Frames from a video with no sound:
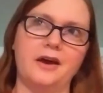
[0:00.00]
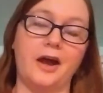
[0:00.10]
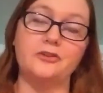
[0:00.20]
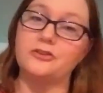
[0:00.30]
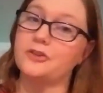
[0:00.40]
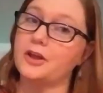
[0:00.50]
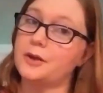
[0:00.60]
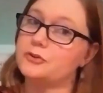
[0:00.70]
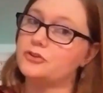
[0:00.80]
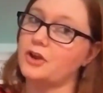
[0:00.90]
I just thought
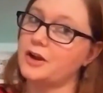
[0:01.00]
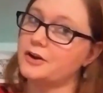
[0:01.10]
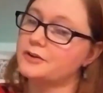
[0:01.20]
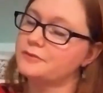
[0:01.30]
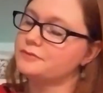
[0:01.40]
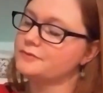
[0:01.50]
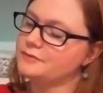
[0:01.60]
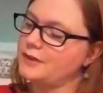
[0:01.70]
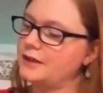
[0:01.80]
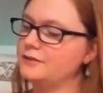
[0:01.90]
I would share
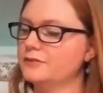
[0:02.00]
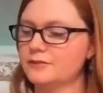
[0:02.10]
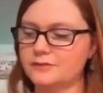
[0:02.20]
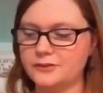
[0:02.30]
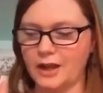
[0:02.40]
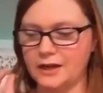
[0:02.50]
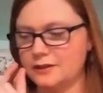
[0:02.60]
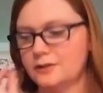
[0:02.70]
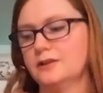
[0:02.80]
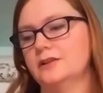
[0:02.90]
that
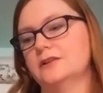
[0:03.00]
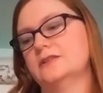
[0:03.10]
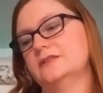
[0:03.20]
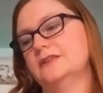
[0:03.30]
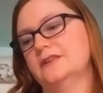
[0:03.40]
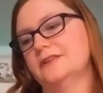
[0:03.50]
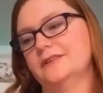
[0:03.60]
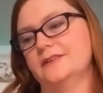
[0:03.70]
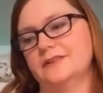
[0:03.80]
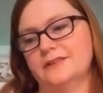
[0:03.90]
tiny little
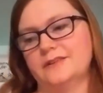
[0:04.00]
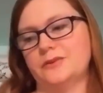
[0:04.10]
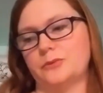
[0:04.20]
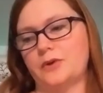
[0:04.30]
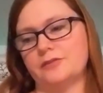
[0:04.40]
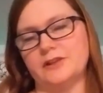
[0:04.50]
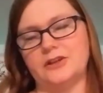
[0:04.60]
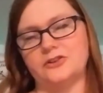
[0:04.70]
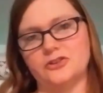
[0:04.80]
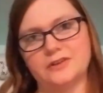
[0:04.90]

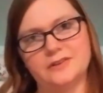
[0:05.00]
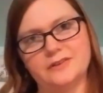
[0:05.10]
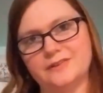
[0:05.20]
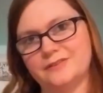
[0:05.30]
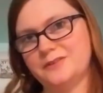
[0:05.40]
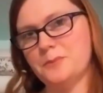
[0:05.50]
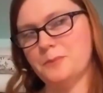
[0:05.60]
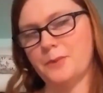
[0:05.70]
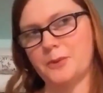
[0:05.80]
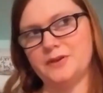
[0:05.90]
revelation
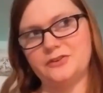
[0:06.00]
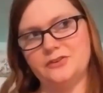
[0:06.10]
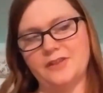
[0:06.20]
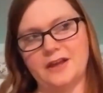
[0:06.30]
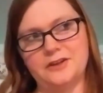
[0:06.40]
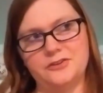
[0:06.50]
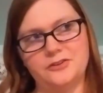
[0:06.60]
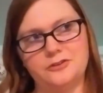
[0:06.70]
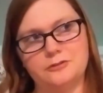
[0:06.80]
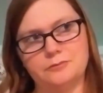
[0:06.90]
moment
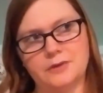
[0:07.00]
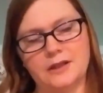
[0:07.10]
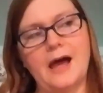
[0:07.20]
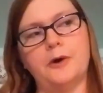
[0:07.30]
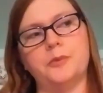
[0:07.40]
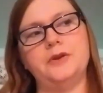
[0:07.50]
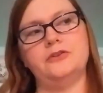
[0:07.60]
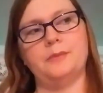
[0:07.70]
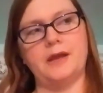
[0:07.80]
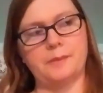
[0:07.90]
that allowed me
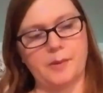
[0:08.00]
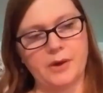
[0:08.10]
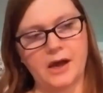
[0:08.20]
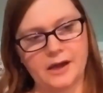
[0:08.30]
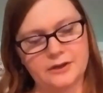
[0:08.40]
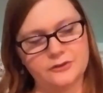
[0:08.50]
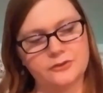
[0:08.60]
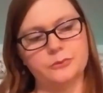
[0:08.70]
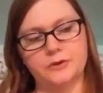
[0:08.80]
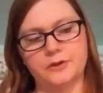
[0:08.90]
to make my
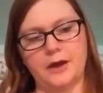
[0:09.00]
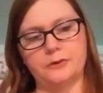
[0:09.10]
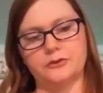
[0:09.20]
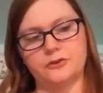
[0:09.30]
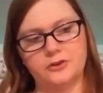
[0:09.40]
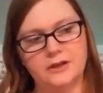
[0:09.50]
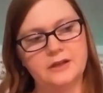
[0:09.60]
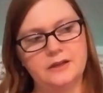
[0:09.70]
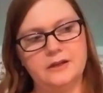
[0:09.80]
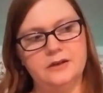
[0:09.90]
pies without
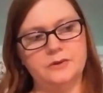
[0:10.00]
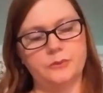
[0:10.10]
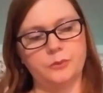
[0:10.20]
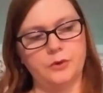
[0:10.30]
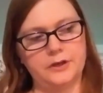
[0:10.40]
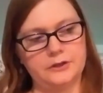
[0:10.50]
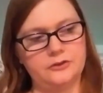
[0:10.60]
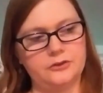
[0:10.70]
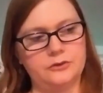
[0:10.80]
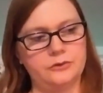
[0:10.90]
wanting
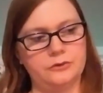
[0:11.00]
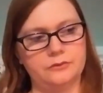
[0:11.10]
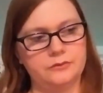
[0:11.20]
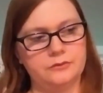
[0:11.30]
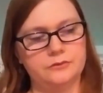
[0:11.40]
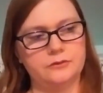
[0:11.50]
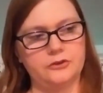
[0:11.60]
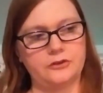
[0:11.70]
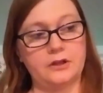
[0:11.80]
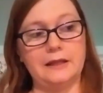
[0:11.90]
to
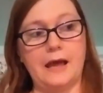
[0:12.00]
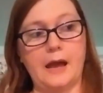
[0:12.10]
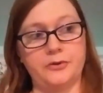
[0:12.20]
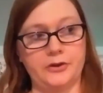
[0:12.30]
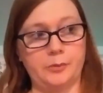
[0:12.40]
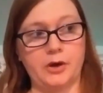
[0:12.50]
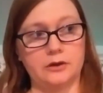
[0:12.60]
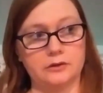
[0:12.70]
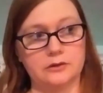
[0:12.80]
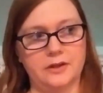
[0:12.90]
just collapse in a
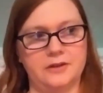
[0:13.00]
puddle